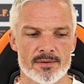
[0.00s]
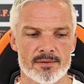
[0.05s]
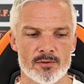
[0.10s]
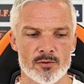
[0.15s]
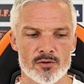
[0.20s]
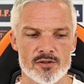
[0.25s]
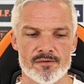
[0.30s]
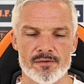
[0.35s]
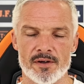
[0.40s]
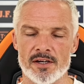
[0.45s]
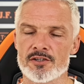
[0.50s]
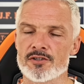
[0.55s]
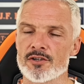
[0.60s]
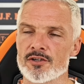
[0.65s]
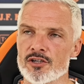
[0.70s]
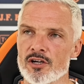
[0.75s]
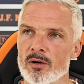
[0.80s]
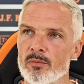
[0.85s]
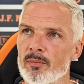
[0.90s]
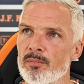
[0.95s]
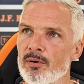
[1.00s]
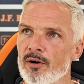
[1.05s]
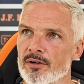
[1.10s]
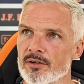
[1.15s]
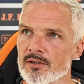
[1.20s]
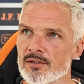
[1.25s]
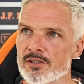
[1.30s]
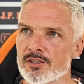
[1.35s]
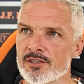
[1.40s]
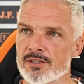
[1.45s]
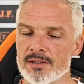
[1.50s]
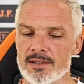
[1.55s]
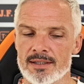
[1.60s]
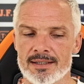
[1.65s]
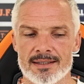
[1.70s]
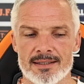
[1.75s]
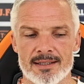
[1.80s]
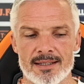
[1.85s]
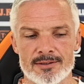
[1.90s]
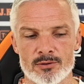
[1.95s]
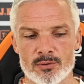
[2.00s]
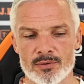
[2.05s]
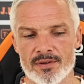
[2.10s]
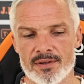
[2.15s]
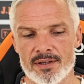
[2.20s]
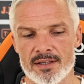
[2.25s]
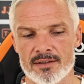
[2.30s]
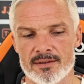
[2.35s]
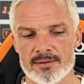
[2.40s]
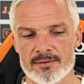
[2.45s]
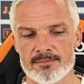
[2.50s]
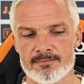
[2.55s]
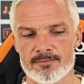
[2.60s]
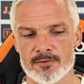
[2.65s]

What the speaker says: those fixtures come upon us, I don't think,